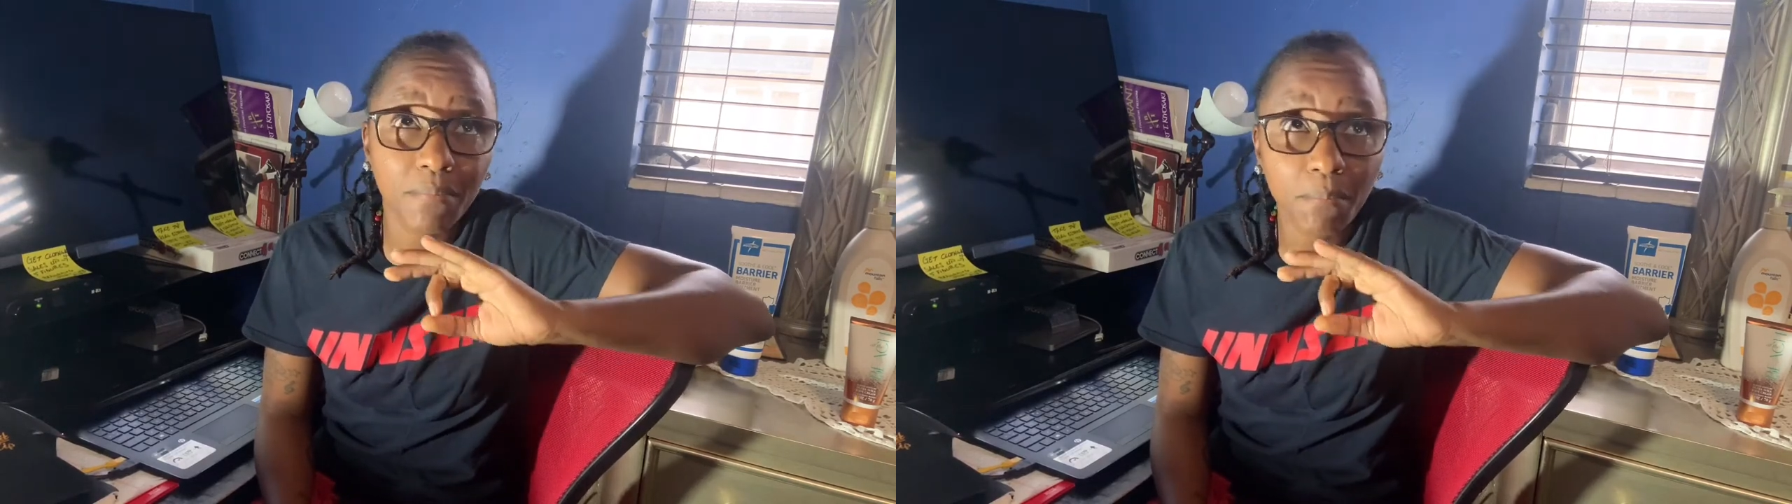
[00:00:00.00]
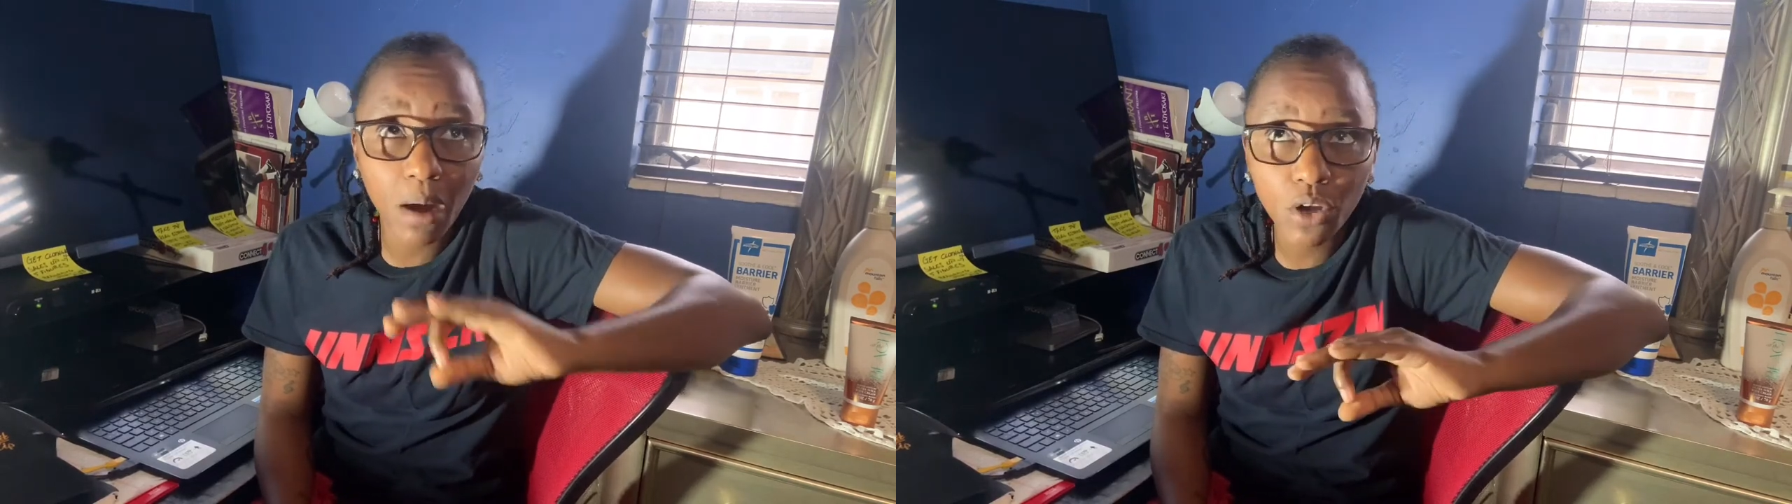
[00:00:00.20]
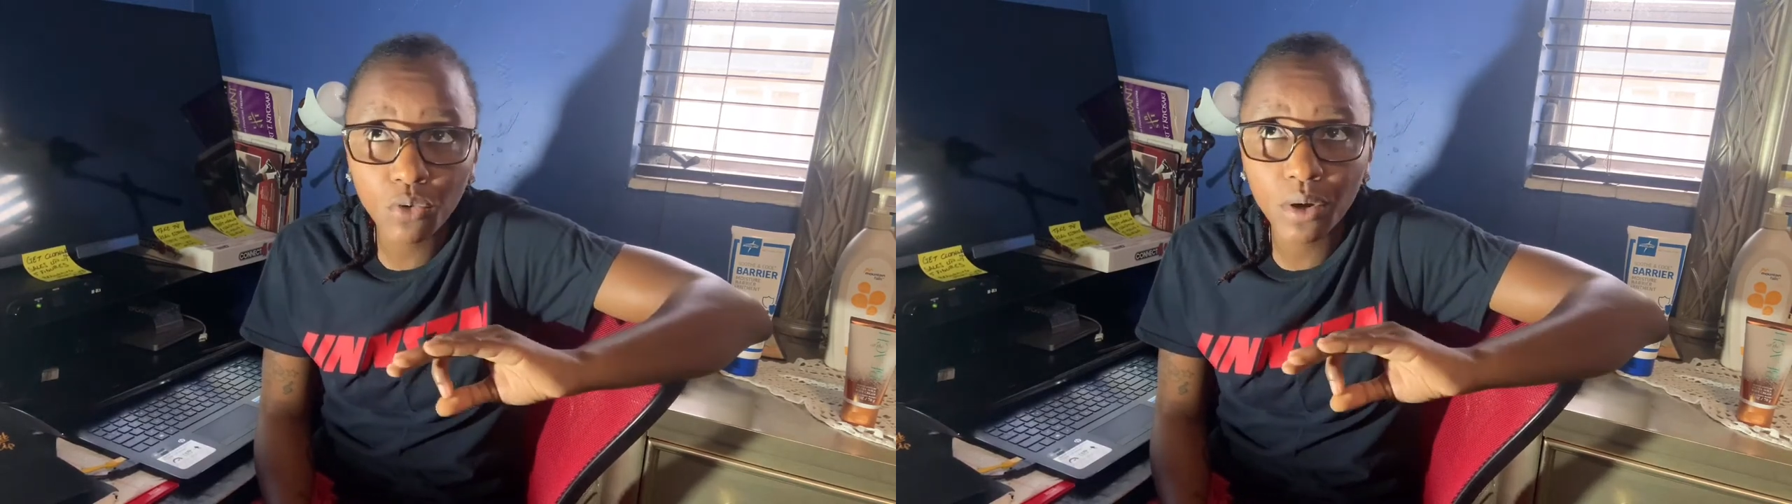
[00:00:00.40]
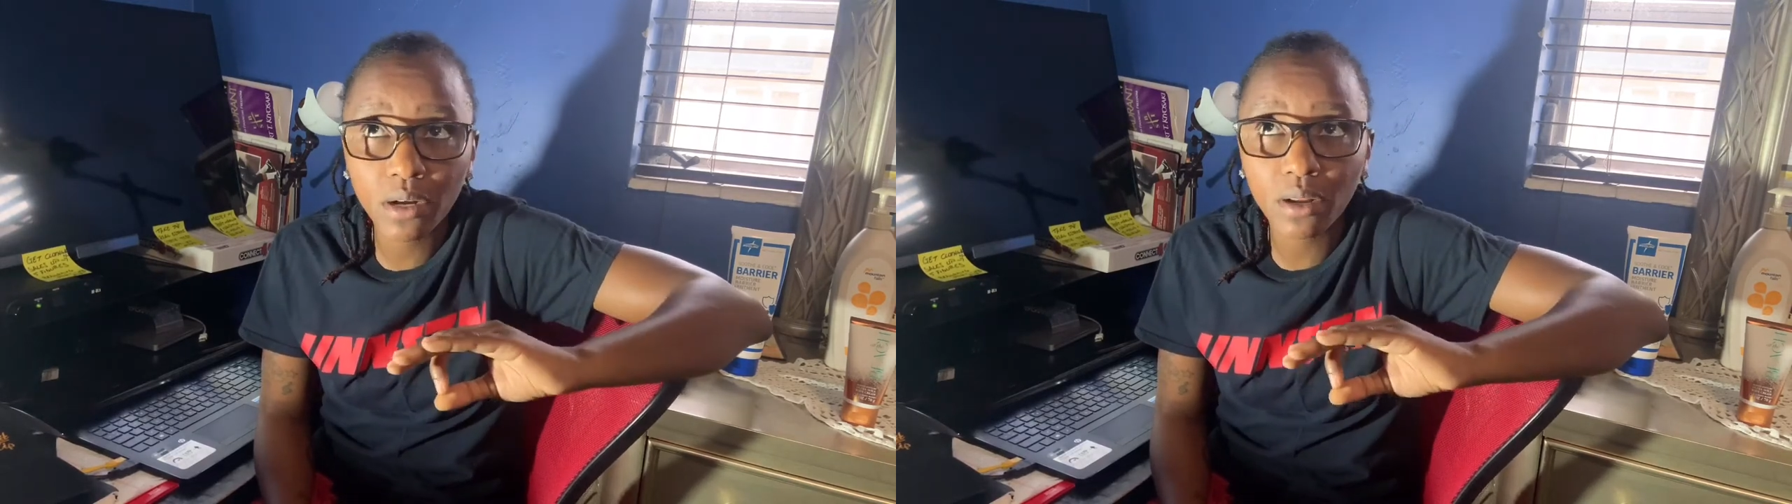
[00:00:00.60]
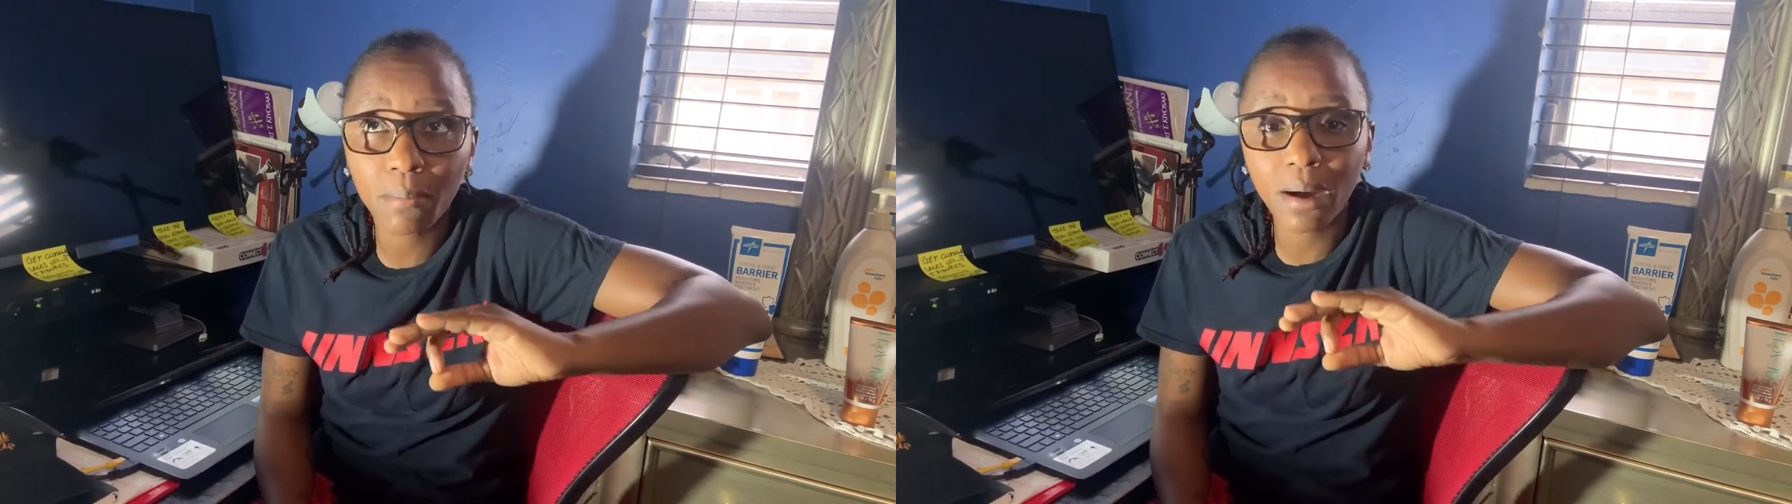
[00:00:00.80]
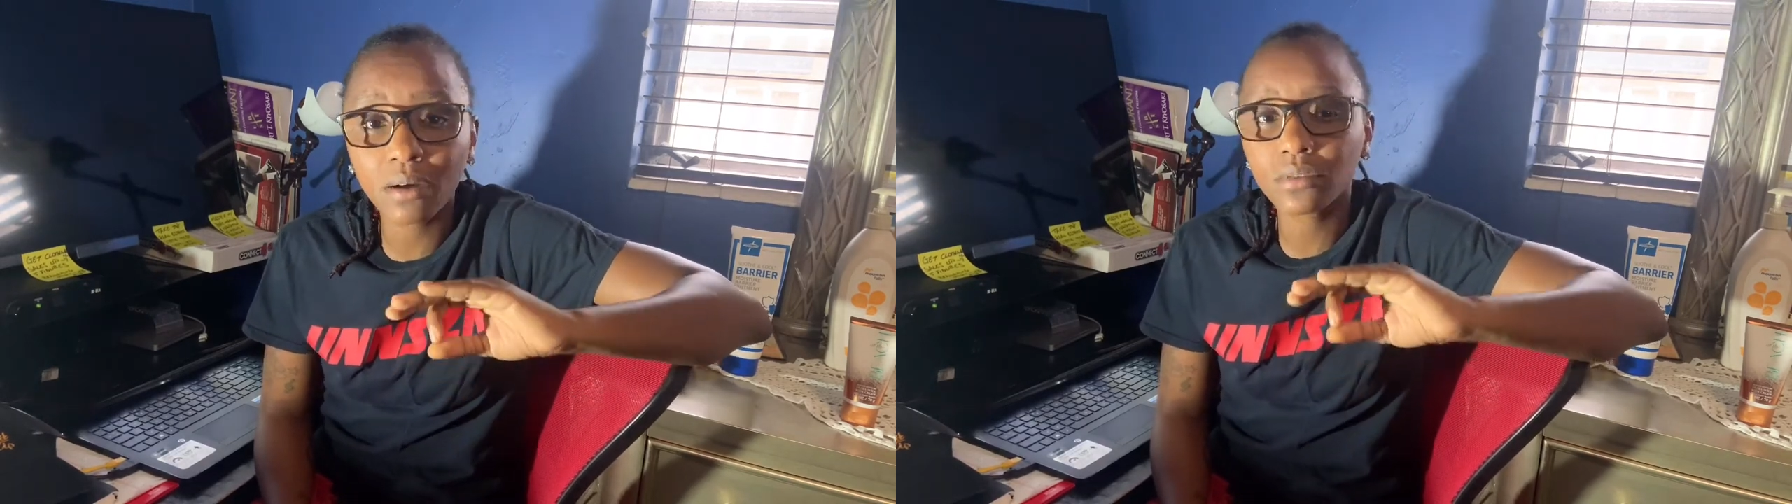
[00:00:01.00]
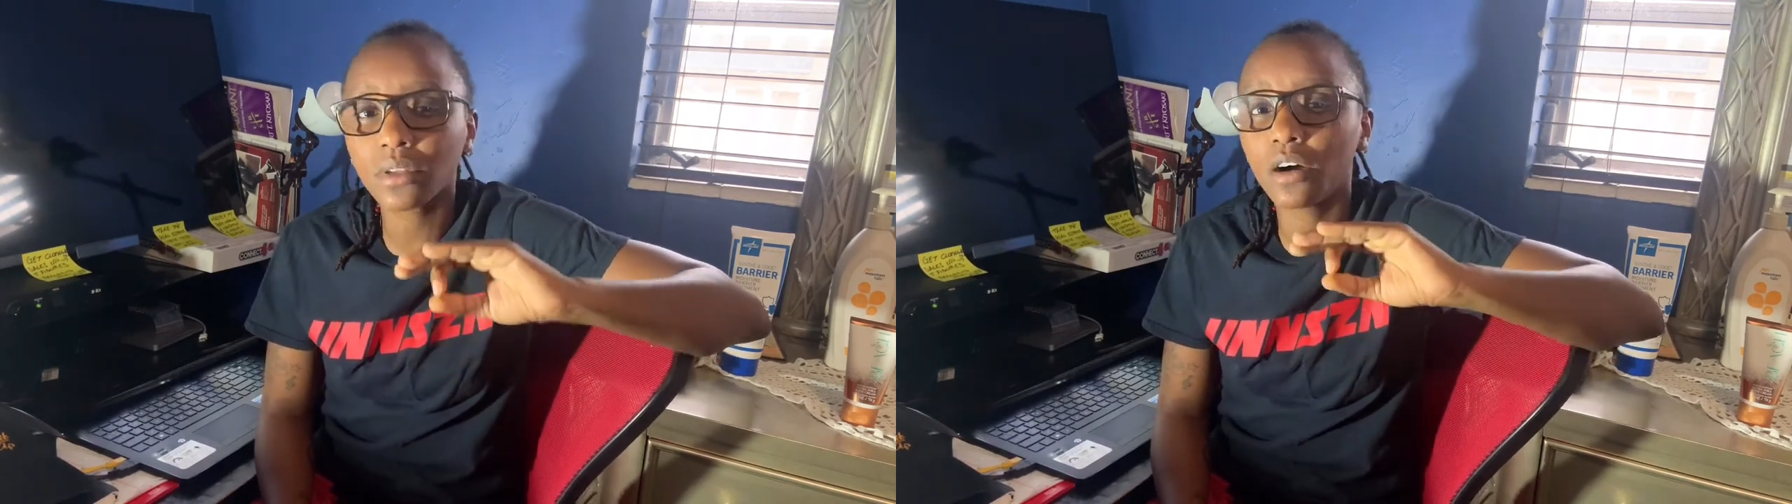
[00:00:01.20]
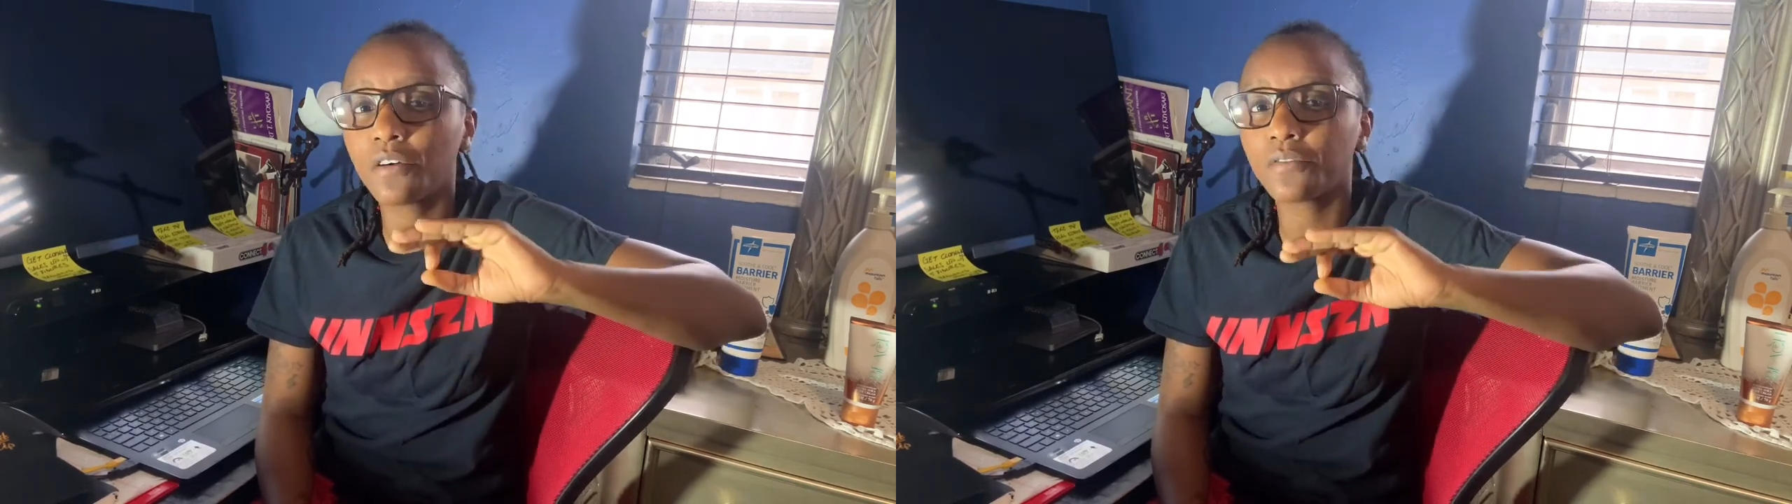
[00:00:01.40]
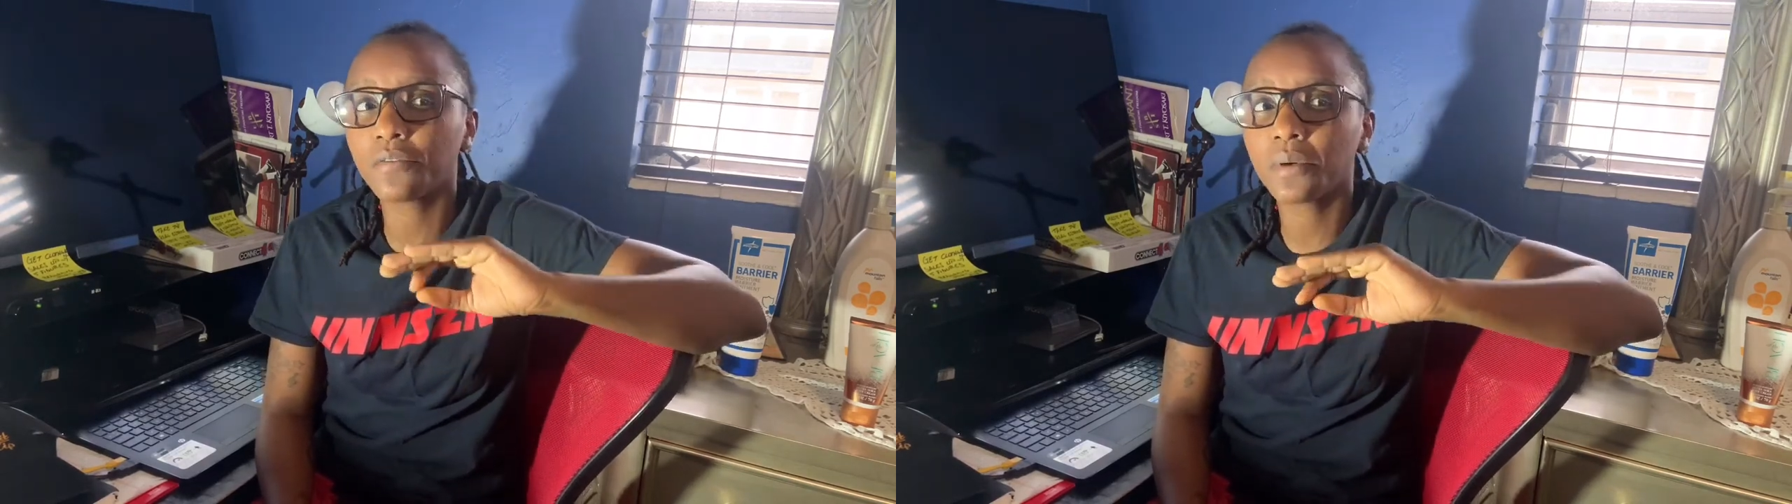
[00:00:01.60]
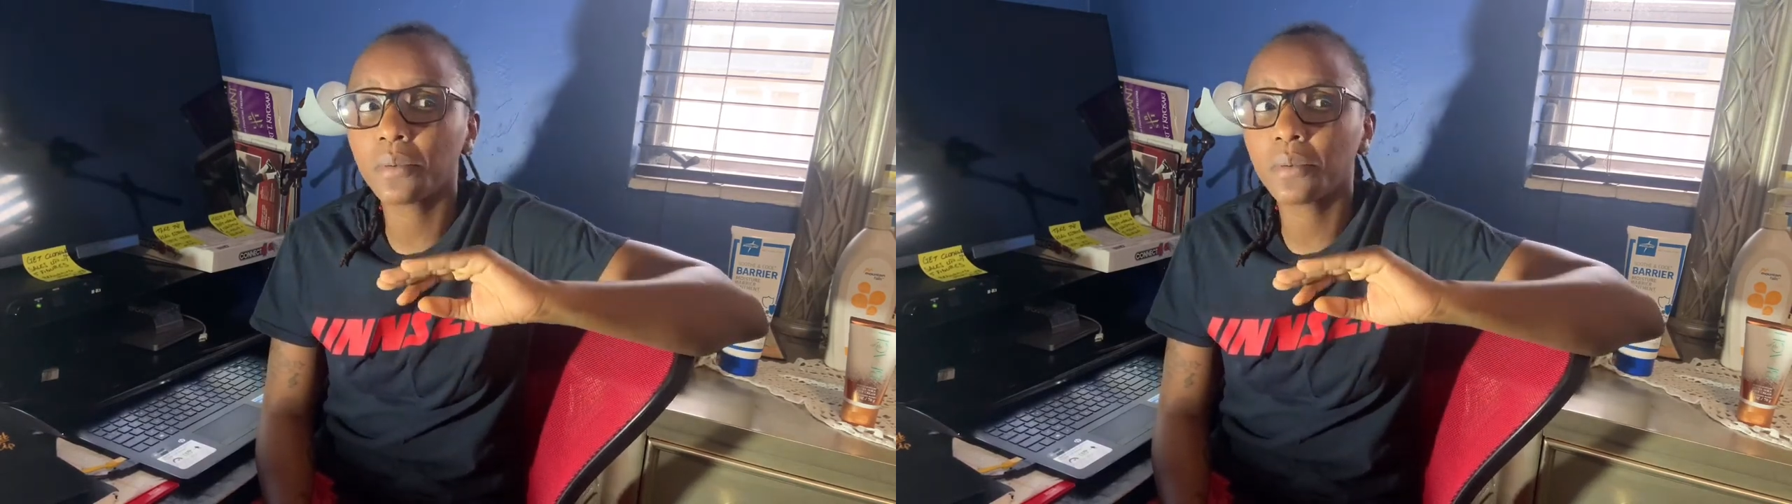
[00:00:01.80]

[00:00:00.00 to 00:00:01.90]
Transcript: moderate amount of